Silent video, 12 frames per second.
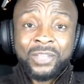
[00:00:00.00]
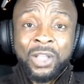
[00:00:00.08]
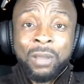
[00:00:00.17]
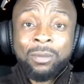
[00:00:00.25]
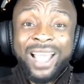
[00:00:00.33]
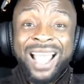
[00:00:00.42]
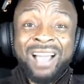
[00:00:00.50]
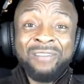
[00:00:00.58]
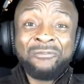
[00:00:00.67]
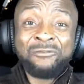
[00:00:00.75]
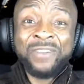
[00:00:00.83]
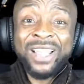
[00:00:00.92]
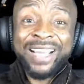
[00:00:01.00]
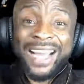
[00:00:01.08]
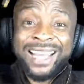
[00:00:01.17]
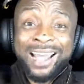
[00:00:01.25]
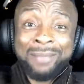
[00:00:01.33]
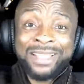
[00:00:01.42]
But every
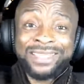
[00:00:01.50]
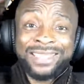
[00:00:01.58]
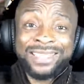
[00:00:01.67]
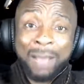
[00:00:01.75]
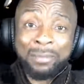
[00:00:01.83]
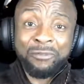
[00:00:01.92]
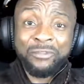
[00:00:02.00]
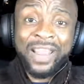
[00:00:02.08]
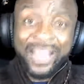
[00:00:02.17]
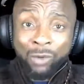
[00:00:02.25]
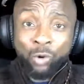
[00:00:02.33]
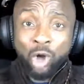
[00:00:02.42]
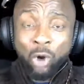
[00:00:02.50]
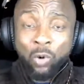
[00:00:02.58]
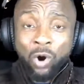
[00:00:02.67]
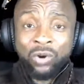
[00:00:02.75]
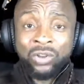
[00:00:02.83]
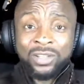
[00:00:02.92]
calamity that befell
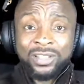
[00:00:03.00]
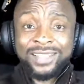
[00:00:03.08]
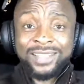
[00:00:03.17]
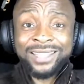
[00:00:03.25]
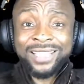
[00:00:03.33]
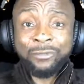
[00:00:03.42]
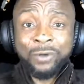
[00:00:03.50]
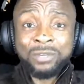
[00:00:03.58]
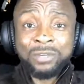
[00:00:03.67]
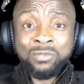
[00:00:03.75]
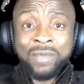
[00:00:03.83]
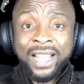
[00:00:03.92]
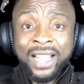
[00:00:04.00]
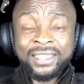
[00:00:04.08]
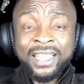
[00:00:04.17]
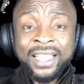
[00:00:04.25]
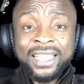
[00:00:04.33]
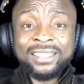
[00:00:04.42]
Awolowo started from the moment
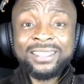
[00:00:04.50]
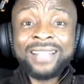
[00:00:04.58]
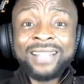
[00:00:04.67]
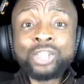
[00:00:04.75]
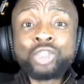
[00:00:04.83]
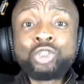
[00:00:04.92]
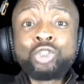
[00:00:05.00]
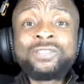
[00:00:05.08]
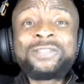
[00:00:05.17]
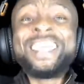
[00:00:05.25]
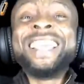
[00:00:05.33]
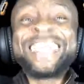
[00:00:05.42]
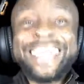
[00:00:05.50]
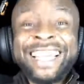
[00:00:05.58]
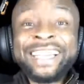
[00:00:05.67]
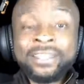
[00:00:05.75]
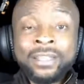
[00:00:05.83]
he started thinking